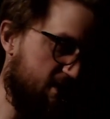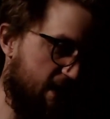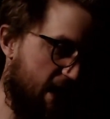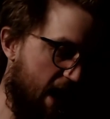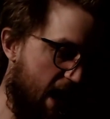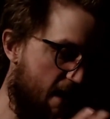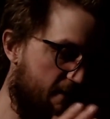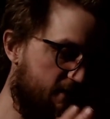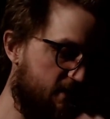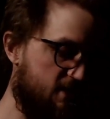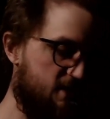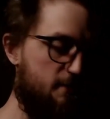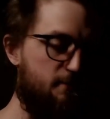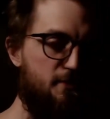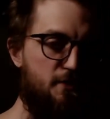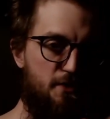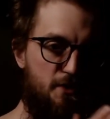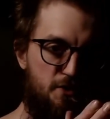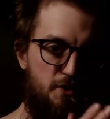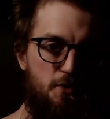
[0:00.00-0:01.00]
having
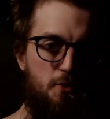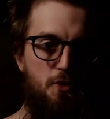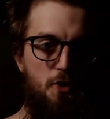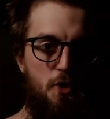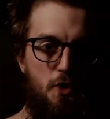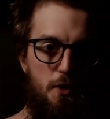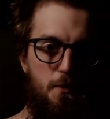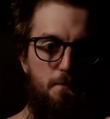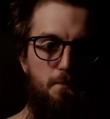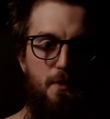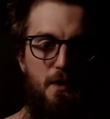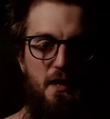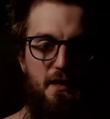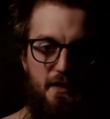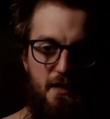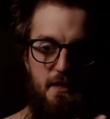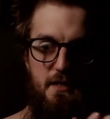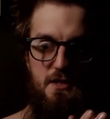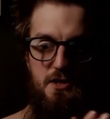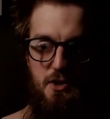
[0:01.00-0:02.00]
something that you could plug
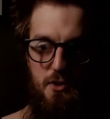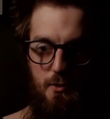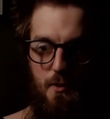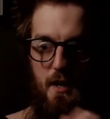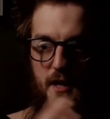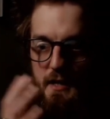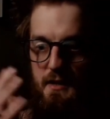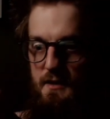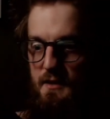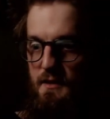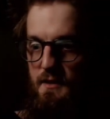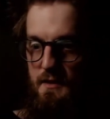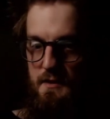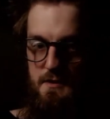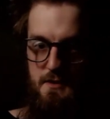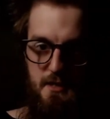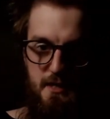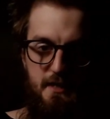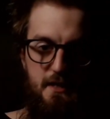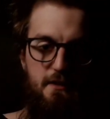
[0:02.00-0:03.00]
into a
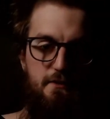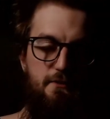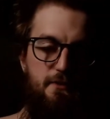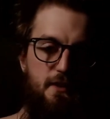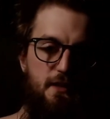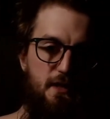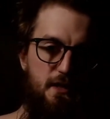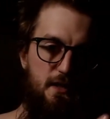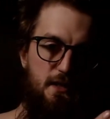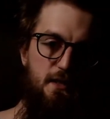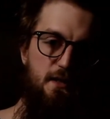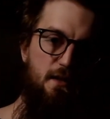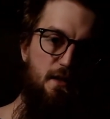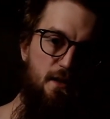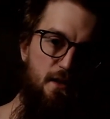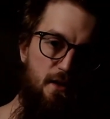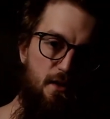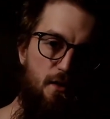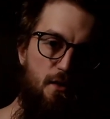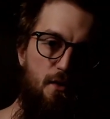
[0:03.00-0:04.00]
TV
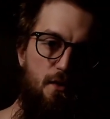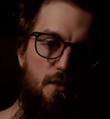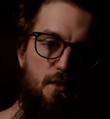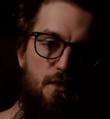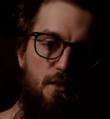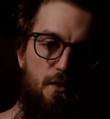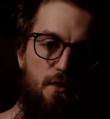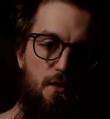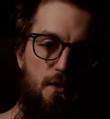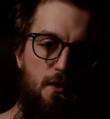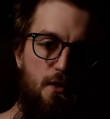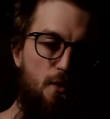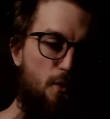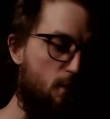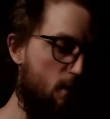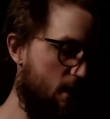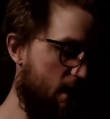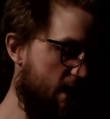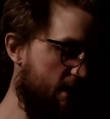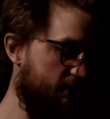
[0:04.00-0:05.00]
or
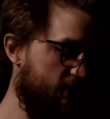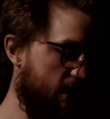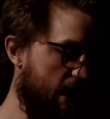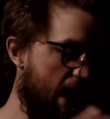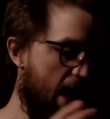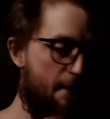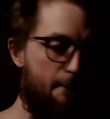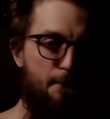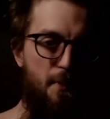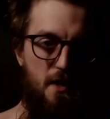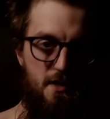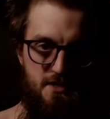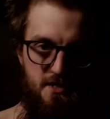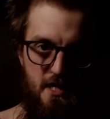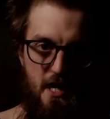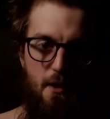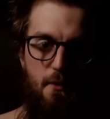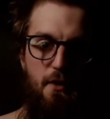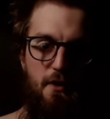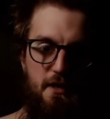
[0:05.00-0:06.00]
whatever and bust
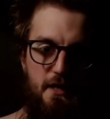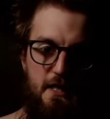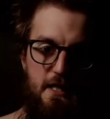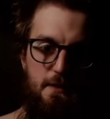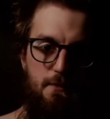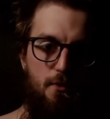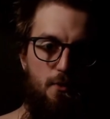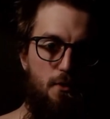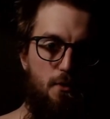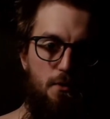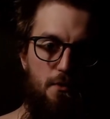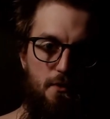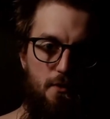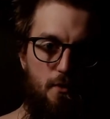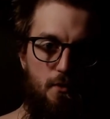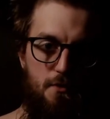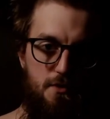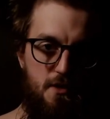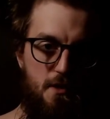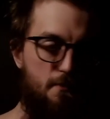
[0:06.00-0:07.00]
out a keyboard
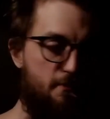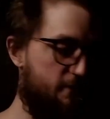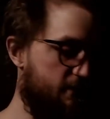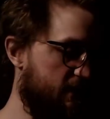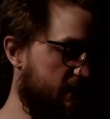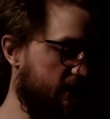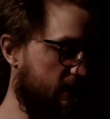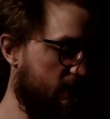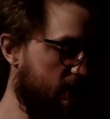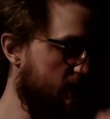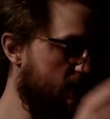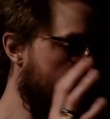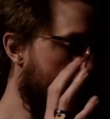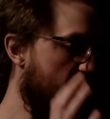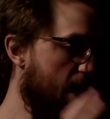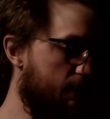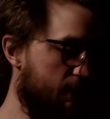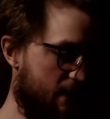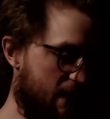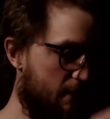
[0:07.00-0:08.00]
or something
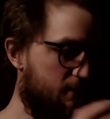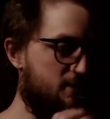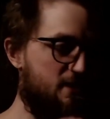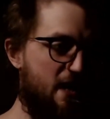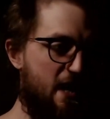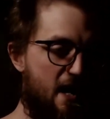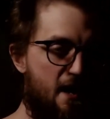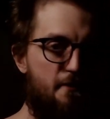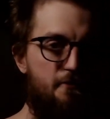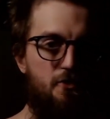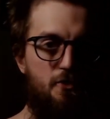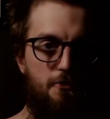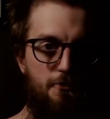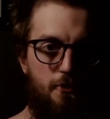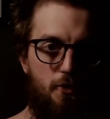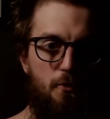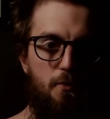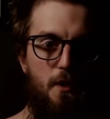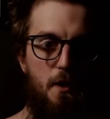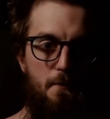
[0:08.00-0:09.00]
and be able to have your
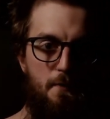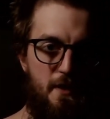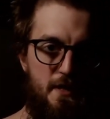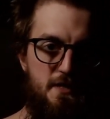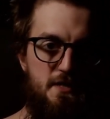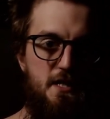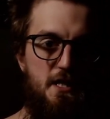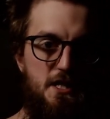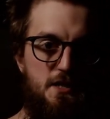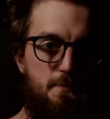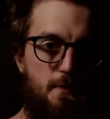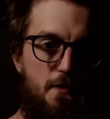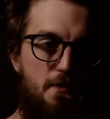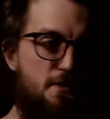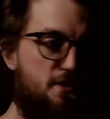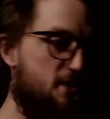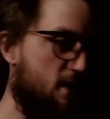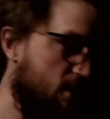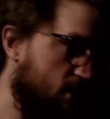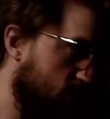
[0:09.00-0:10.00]
full-blown PC
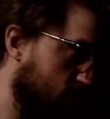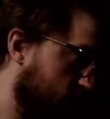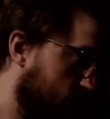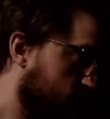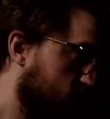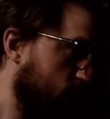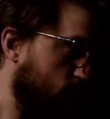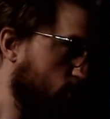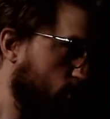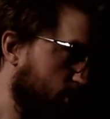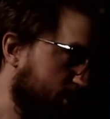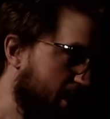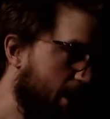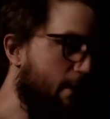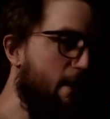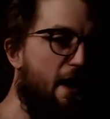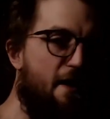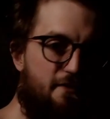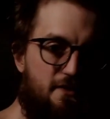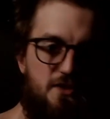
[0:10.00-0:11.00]
experience without
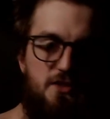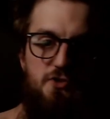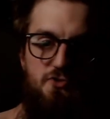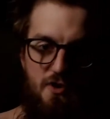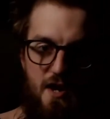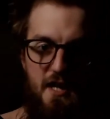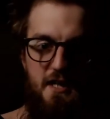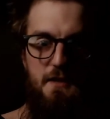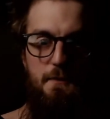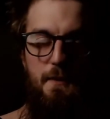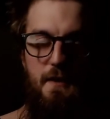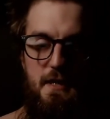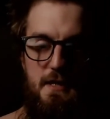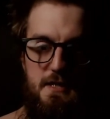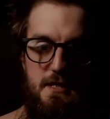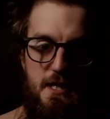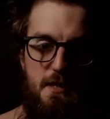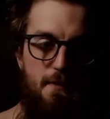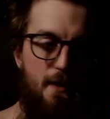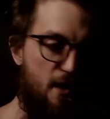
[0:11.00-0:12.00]
having to drag your
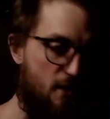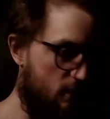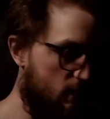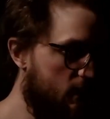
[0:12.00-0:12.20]
PC about,